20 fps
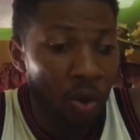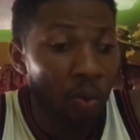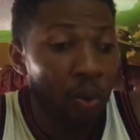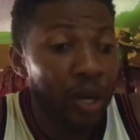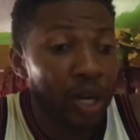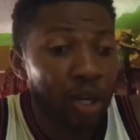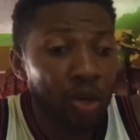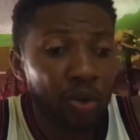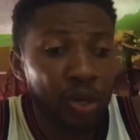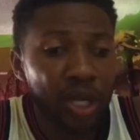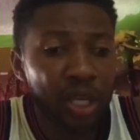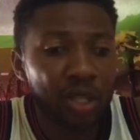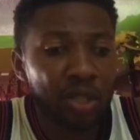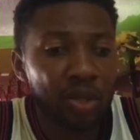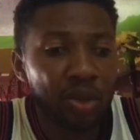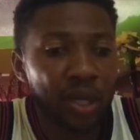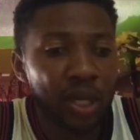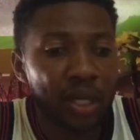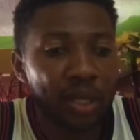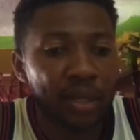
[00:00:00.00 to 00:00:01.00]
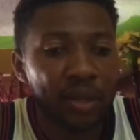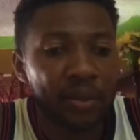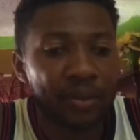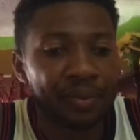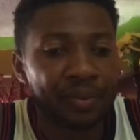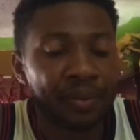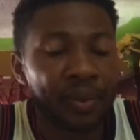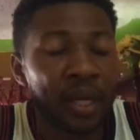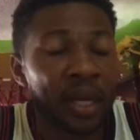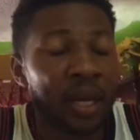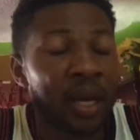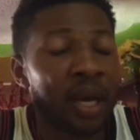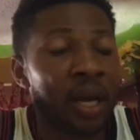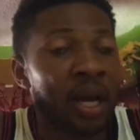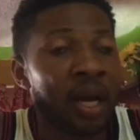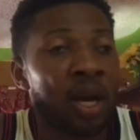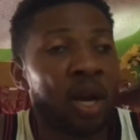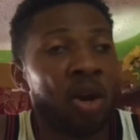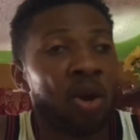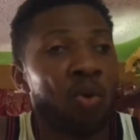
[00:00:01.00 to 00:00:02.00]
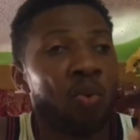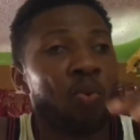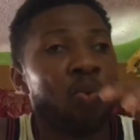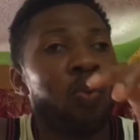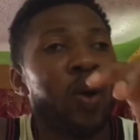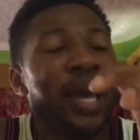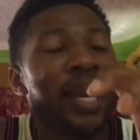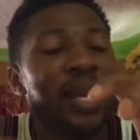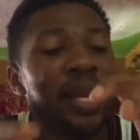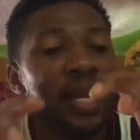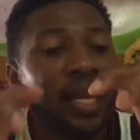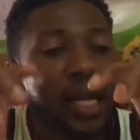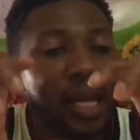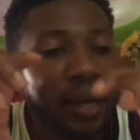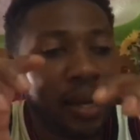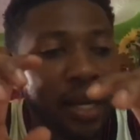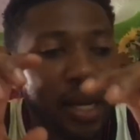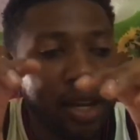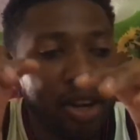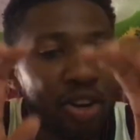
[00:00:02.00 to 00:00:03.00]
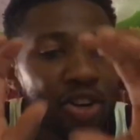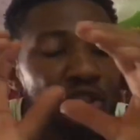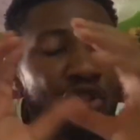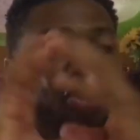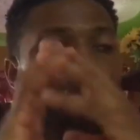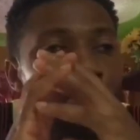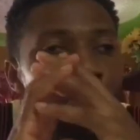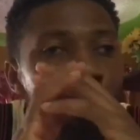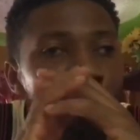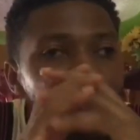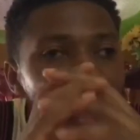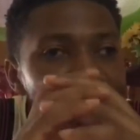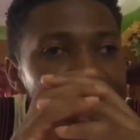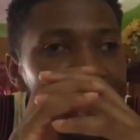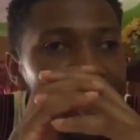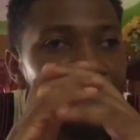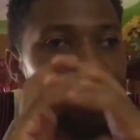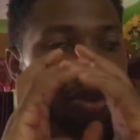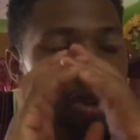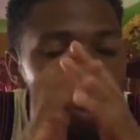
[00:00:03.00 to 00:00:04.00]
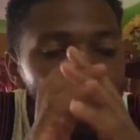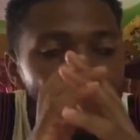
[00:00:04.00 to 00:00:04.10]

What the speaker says: when you look into it, when the real